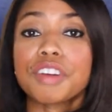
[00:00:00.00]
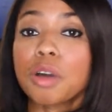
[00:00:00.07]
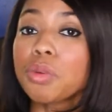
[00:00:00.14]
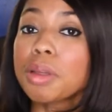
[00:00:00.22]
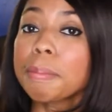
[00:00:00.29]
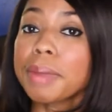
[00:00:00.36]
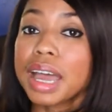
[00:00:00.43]
if I
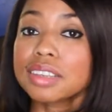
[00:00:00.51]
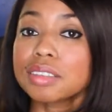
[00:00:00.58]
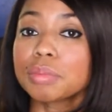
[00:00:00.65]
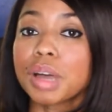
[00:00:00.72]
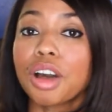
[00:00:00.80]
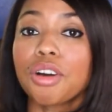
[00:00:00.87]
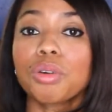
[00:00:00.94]
went back
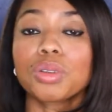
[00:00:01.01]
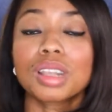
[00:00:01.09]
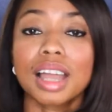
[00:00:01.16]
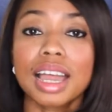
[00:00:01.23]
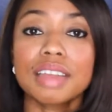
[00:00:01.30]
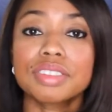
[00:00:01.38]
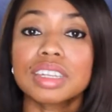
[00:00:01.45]
to my old
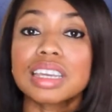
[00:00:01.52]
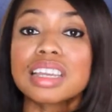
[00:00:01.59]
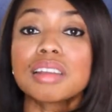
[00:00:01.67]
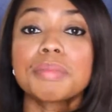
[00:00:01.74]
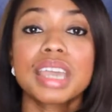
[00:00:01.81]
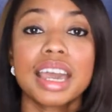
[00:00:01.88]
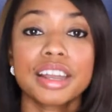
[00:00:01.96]
life, the
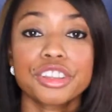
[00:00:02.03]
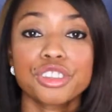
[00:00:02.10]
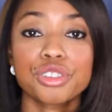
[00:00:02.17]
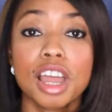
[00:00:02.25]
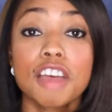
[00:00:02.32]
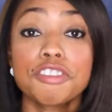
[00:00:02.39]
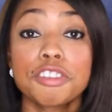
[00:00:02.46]
enemy had a
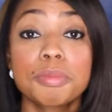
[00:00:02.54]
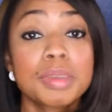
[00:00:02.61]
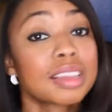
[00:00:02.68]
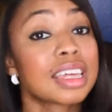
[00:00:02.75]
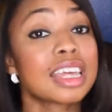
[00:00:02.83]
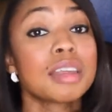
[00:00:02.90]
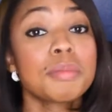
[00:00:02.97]
trap for me
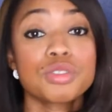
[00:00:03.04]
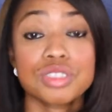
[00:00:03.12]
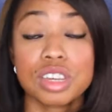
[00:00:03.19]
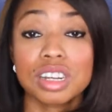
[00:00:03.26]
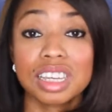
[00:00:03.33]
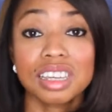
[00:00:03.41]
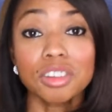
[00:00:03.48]
and the enemy was
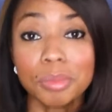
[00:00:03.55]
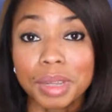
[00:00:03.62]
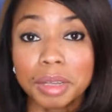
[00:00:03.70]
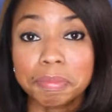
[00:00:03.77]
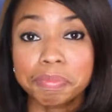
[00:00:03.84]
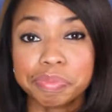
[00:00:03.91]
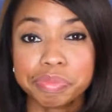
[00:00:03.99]
going to kill
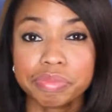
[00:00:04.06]
me.